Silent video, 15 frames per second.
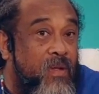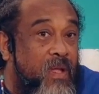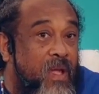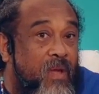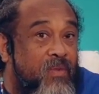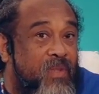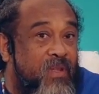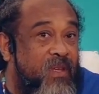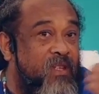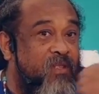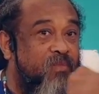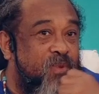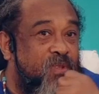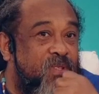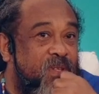everything is
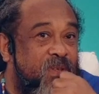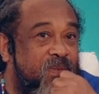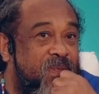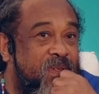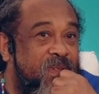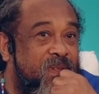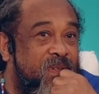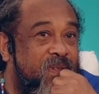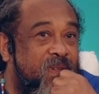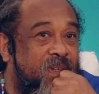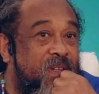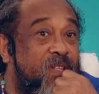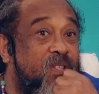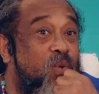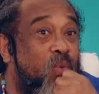perceived.
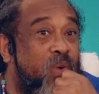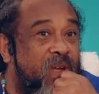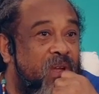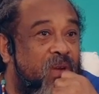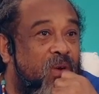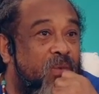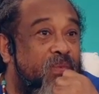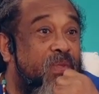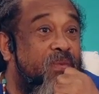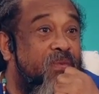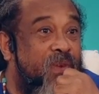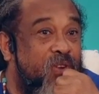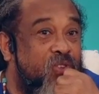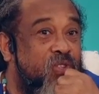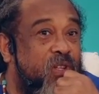It is aware of the
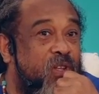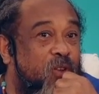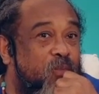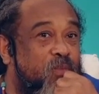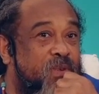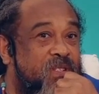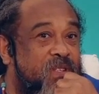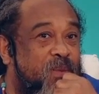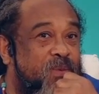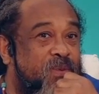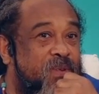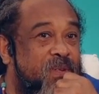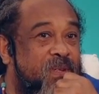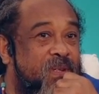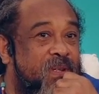functioning of
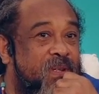perception.